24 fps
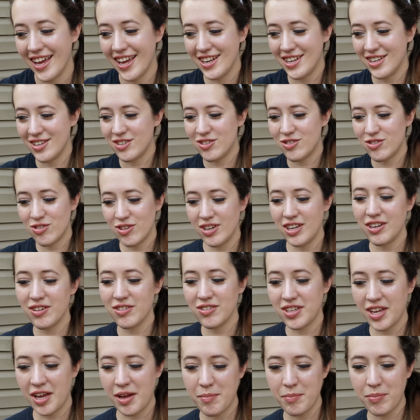and treat your
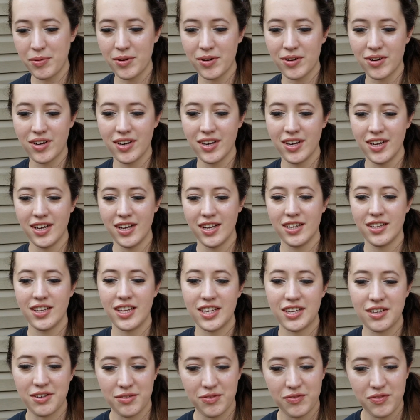temper
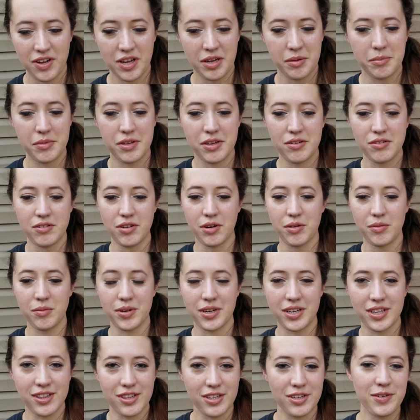like your family, you don't want
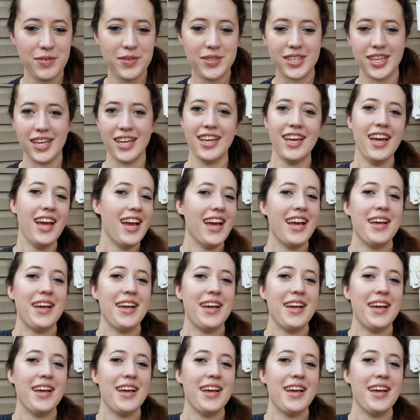to lose it.